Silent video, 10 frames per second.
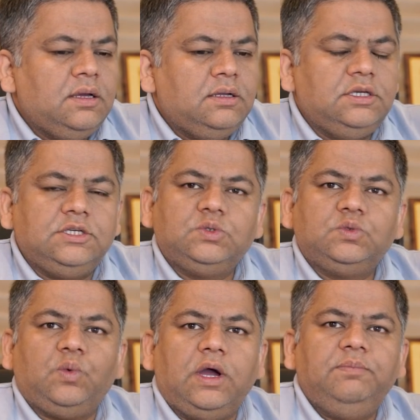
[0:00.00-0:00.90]
there's
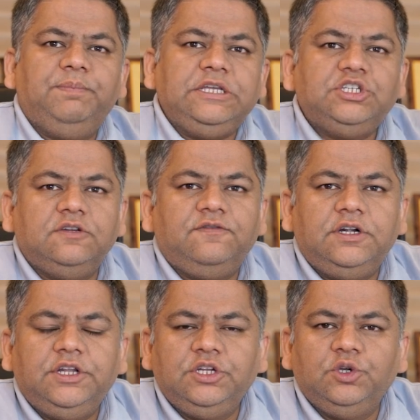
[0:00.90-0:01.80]
one pension
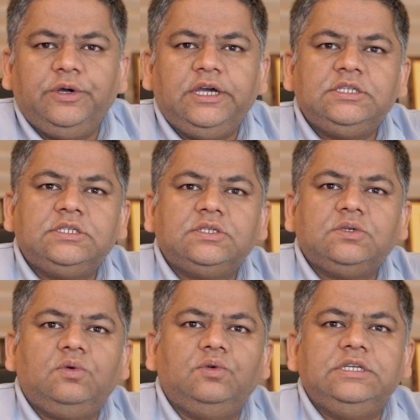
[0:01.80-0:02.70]
fund in US
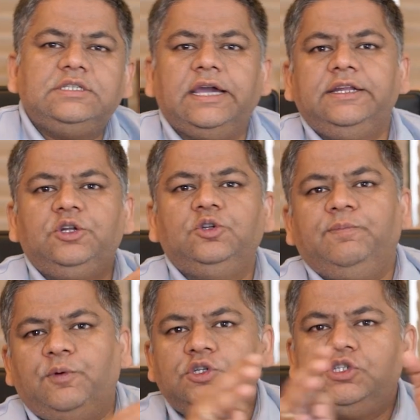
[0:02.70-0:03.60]
who decided to
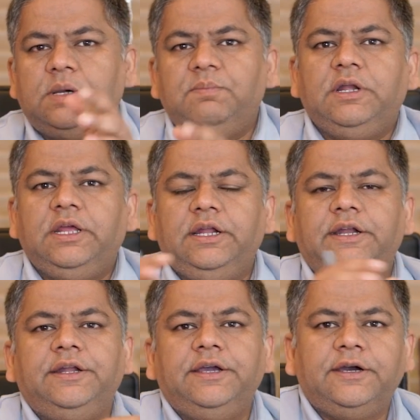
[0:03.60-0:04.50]
put some money in
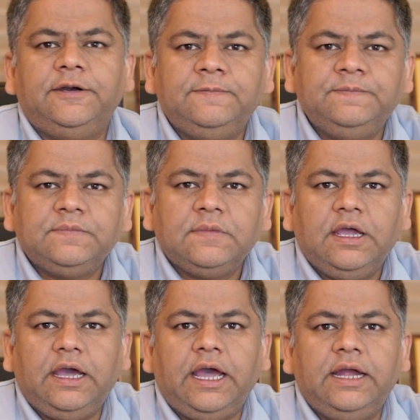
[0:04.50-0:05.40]
India
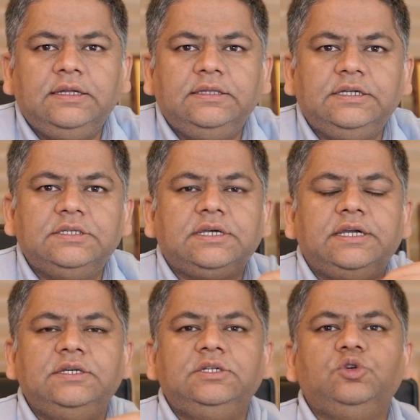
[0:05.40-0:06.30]
and they
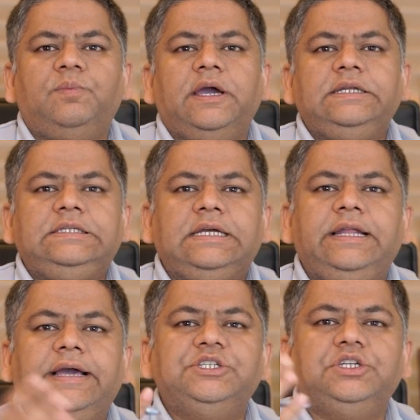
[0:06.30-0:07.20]
decided to buy 10
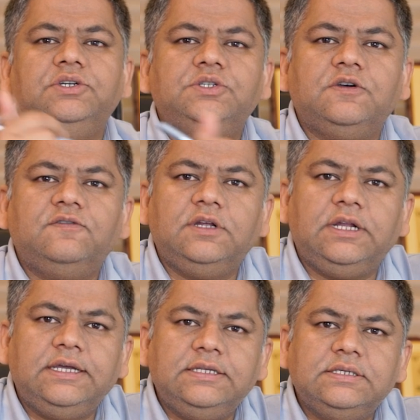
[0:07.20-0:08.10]
lakh shares of
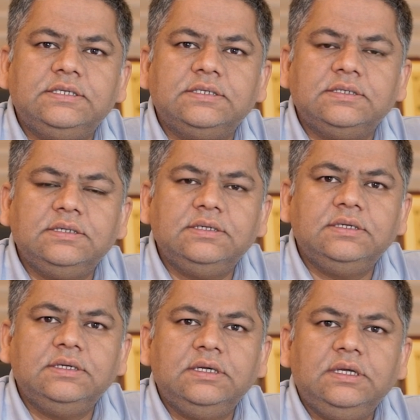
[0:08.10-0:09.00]
Reliance.
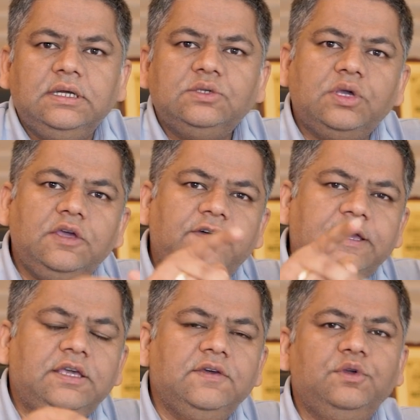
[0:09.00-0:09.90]
So if
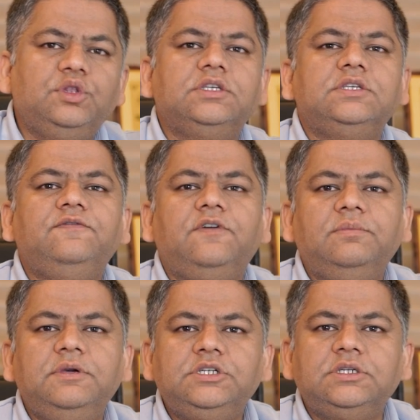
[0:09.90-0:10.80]
I give you this
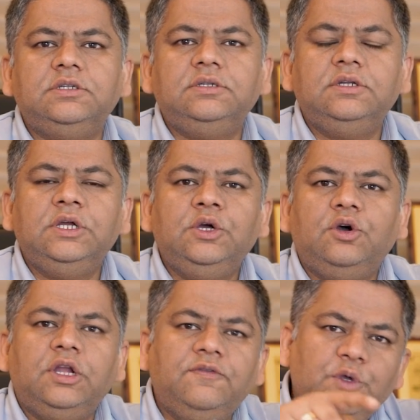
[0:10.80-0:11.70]
information
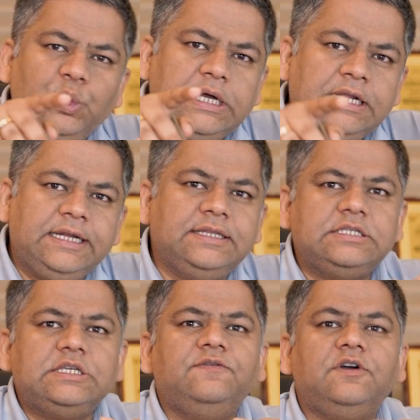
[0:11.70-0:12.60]
or if you collect
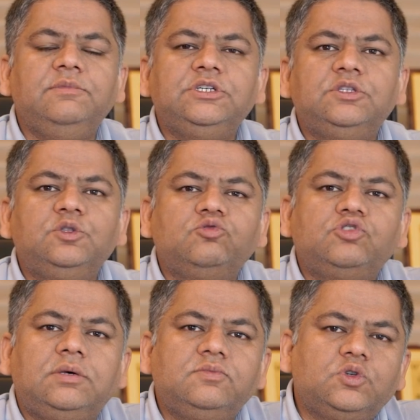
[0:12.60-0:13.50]
this information through
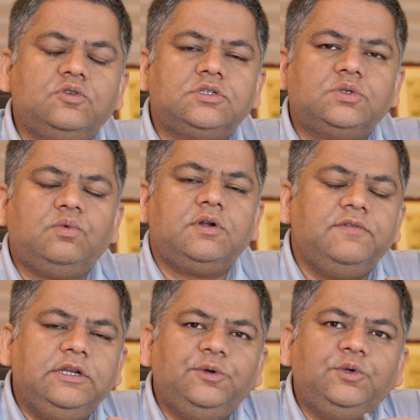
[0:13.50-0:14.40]
some source, what
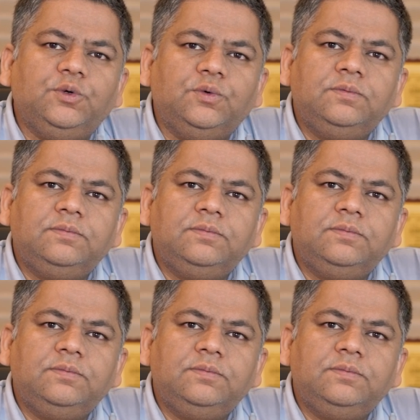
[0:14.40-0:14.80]
will you do?